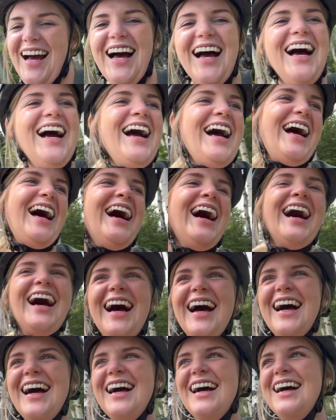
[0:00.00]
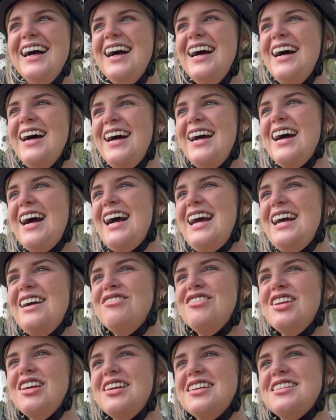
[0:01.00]
no. I
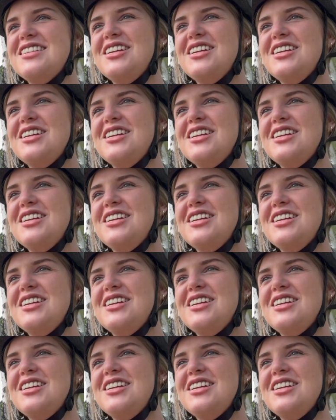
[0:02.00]
feel like it's